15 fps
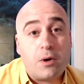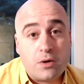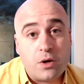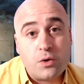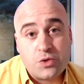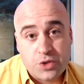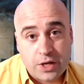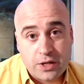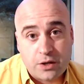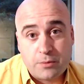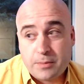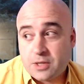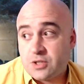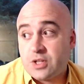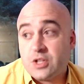nose out of your
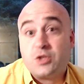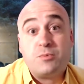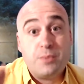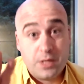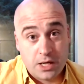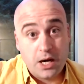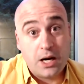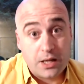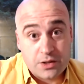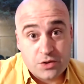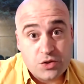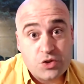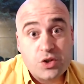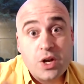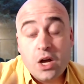business
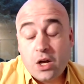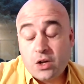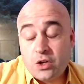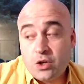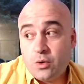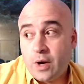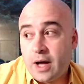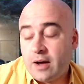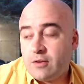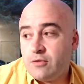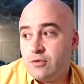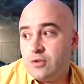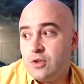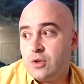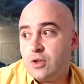because you
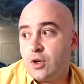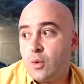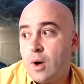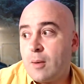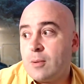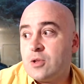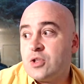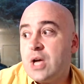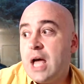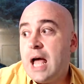have nuclear weapons.